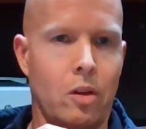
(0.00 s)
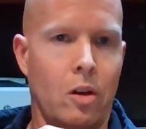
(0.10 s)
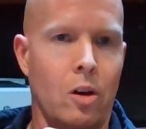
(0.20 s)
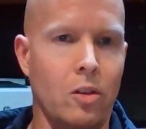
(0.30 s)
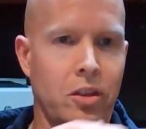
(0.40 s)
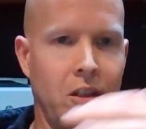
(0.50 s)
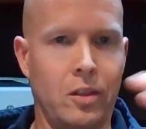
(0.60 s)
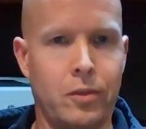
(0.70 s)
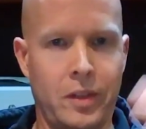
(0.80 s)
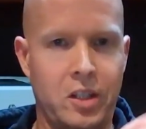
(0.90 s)
all
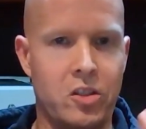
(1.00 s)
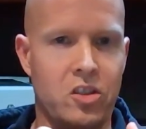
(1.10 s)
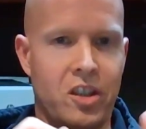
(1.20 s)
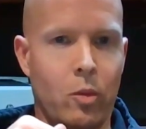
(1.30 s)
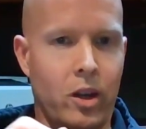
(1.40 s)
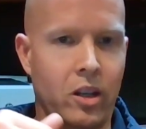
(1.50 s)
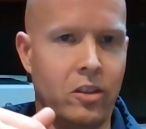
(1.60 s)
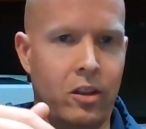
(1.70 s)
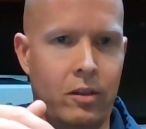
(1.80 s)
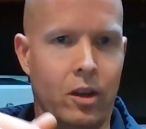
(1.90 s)
these features that went
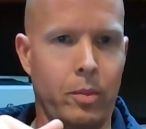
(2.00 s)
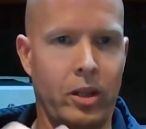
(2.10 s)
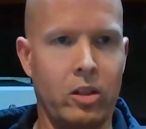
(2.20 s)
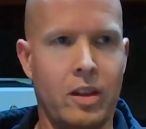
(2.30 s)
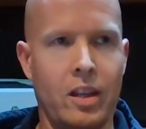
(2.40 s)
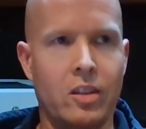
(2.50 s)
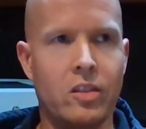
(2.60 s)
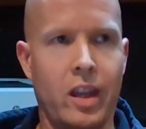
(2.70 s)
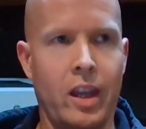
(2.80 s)
into developing her test.